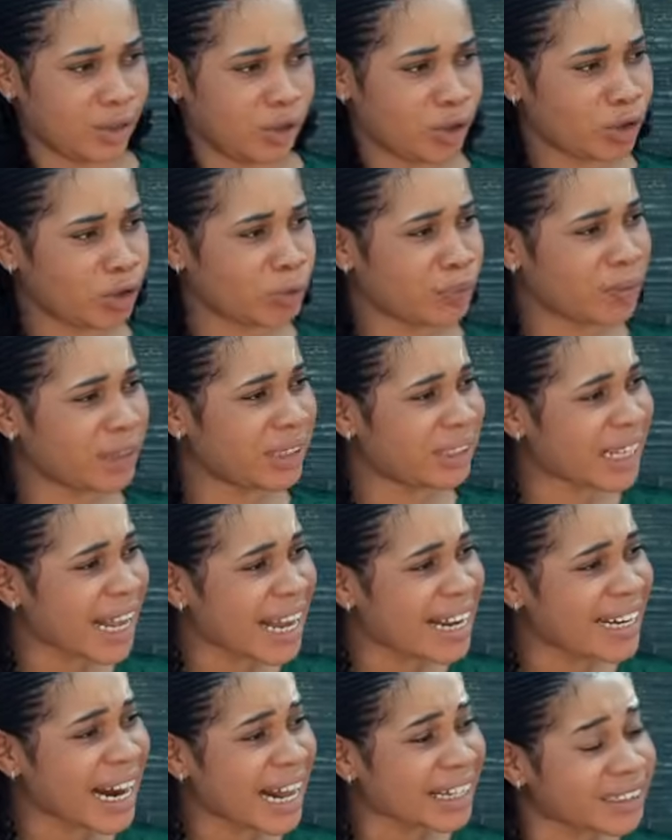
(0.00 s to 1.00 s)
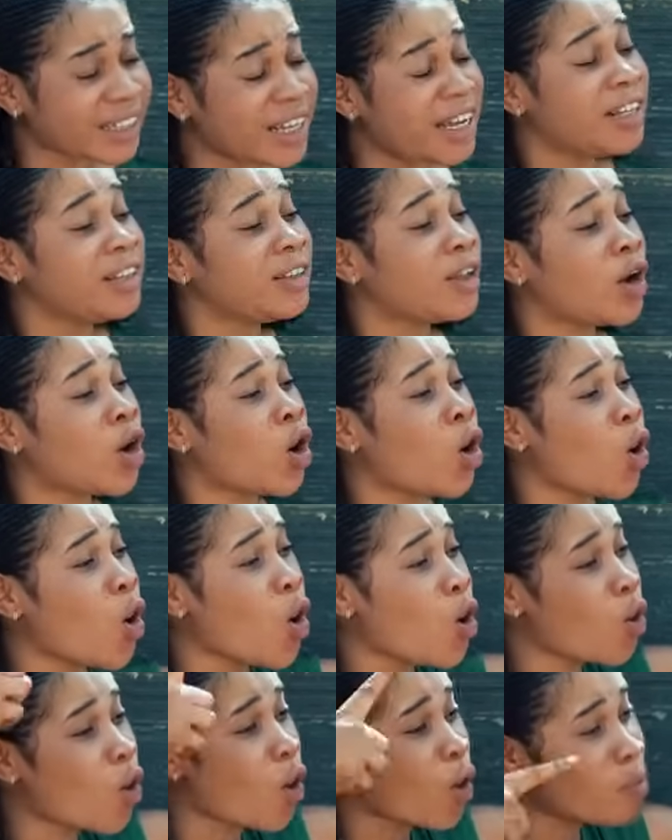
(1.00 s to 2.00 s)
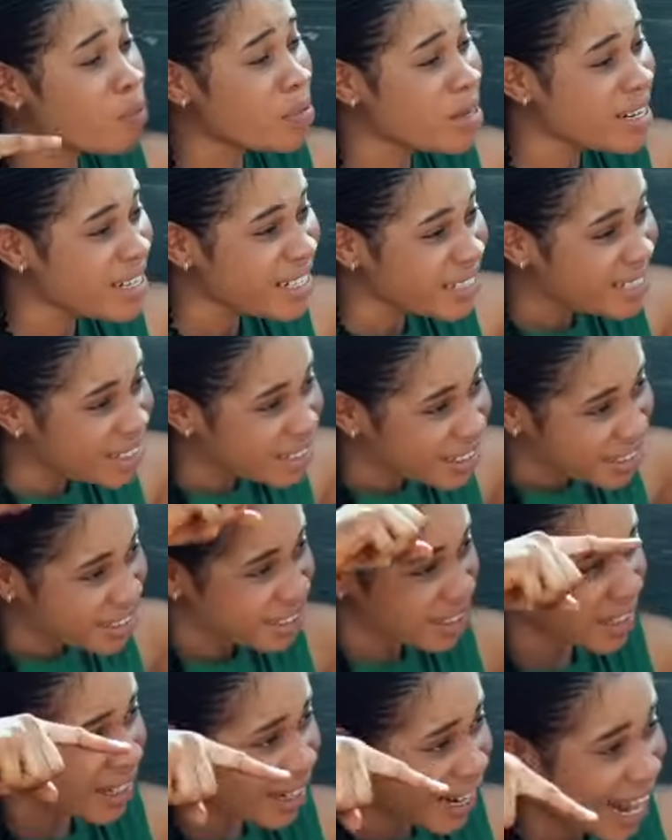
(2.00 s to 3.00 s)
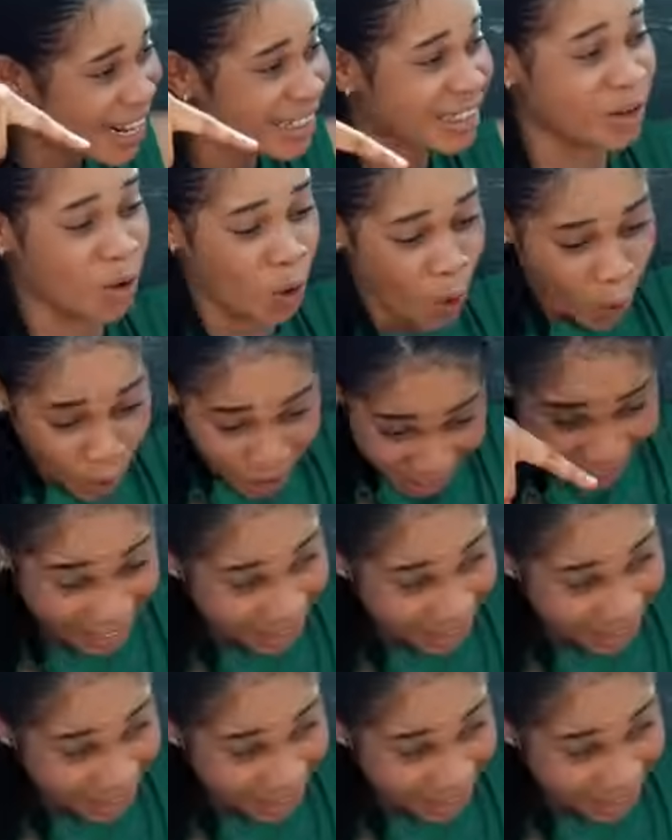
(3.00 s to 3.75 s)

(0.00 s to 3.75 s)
You should be saying that in the whole community, whole